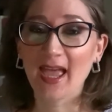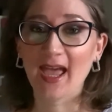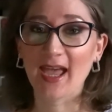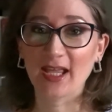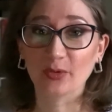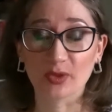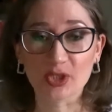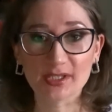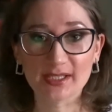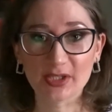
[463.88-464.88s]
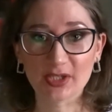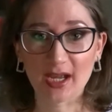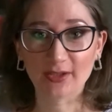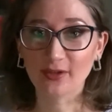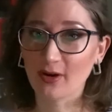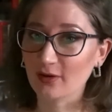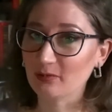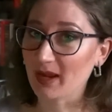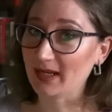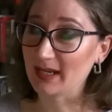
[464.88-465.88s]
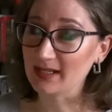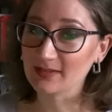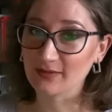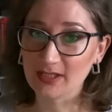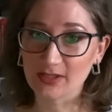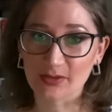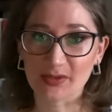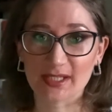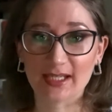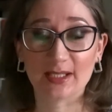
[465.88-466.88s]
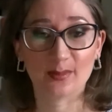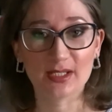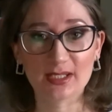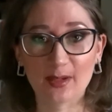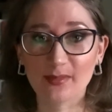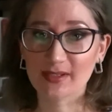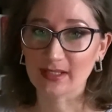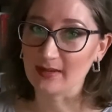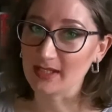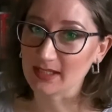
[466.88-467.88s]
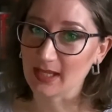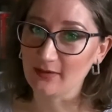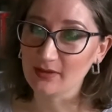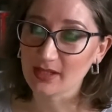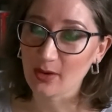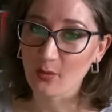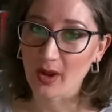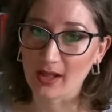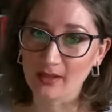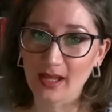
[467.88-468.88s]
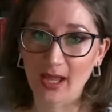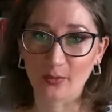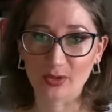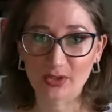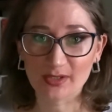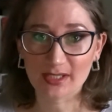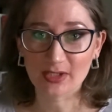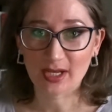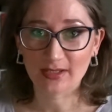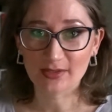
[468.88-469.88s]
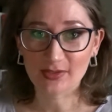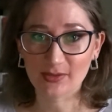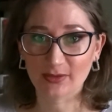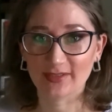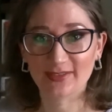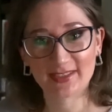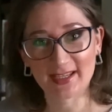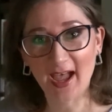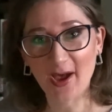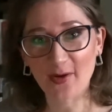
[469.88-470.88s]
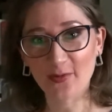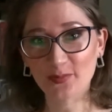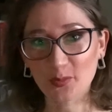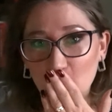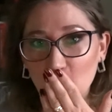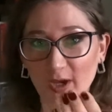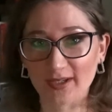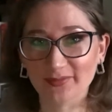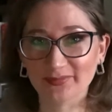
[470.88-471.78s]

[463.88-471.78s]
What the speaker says: and we shall see each other on my next videos. In the meantime, stay safe, stay well, and we shall see each other soon. Ciao! Mwah!